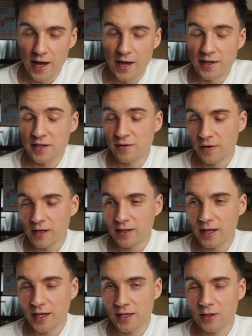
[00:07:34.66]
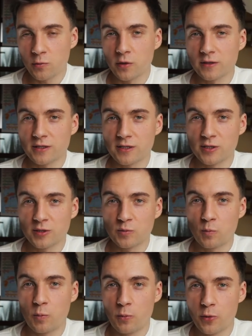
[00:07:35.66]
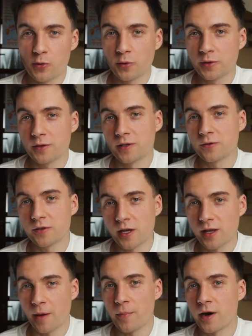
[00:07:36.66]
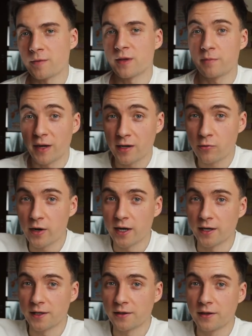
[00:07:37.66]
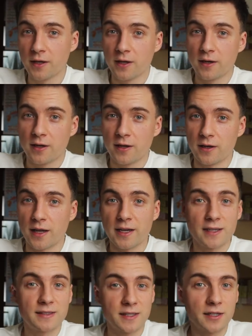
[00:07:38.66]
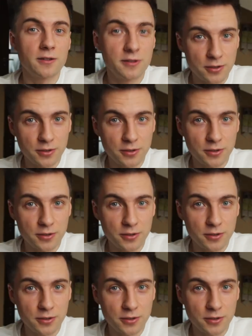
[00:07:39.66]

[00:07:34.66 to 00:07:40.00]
And it felt like it was put into that apartment by crane, like a single